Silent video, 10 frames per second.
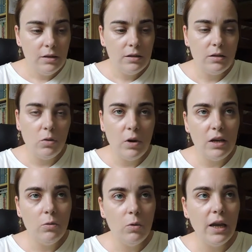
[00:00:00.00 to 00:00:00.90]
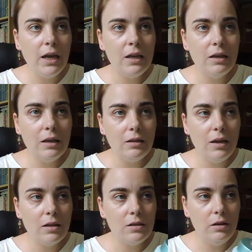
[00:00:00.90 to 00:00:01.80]
So in a way, it
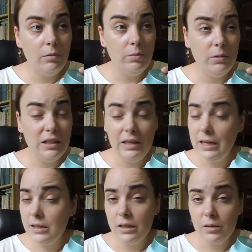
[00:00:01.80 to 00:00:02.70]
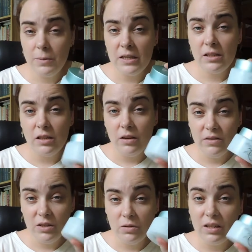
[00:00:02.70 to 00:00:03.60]
gets a little less expensive
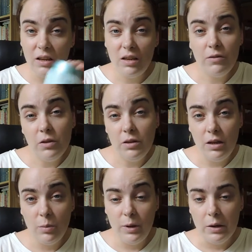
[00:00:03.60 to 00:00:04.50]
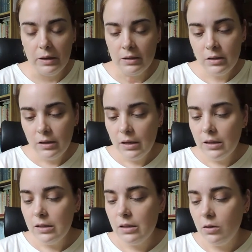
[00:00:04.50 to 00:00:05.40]
if you think about it.
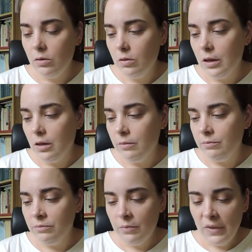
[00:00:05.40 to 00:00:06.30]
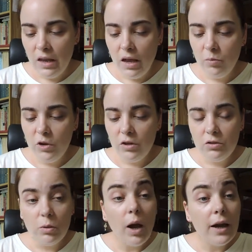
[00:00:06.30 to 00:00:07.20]
So I'm gonna
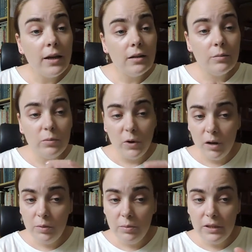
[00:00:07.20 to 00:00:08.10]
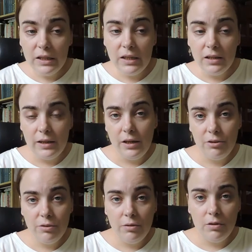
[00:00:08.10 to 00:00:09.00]
try probably
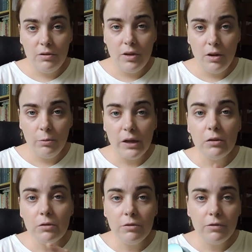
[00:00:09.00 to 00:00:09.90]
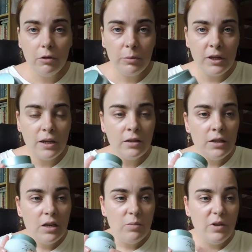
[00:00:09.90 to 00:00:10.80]
later the regular formula,
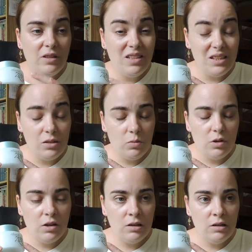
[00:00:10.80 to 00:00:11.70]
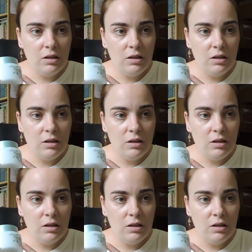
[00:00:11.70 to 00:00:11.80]
but this one